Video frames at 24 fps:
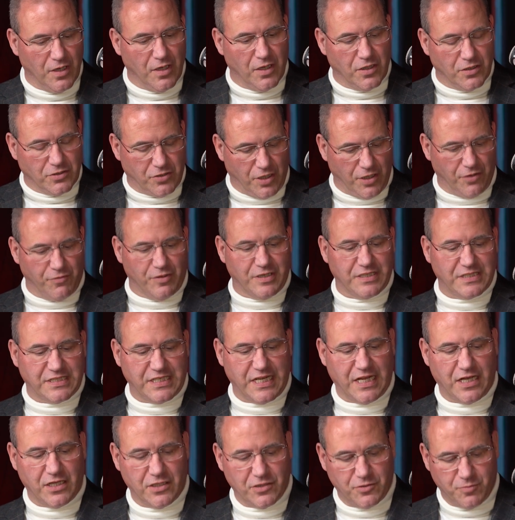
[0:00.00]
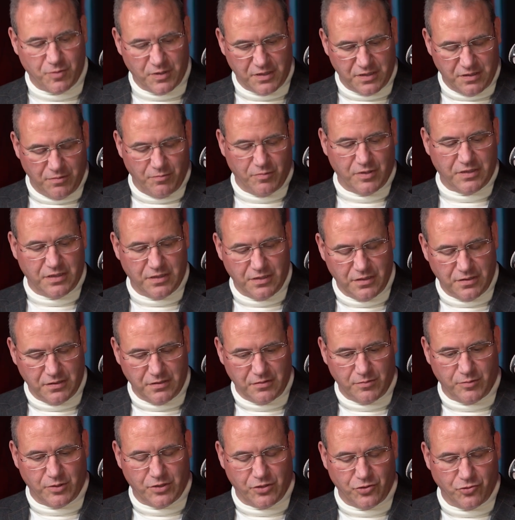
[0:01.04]
So you're in sales with
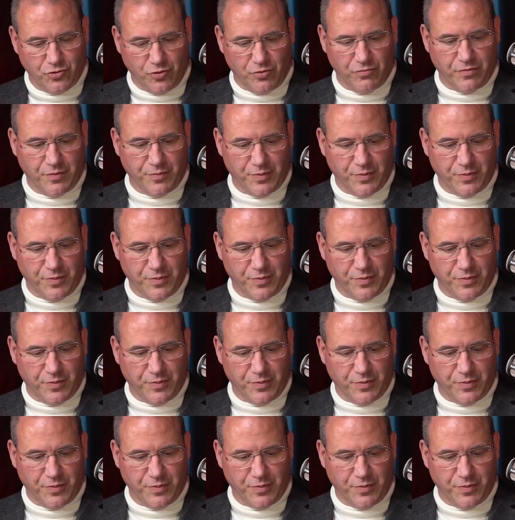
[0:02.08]
the jewelry